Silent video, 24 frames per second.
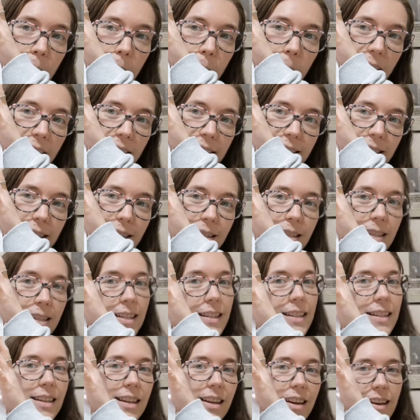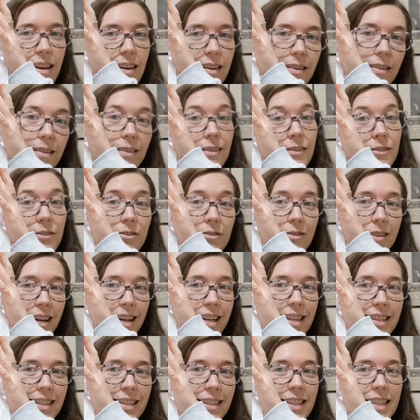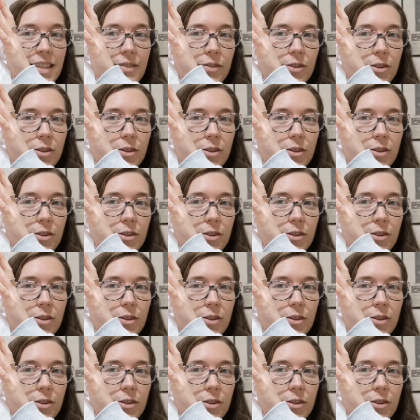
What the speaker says: Best friends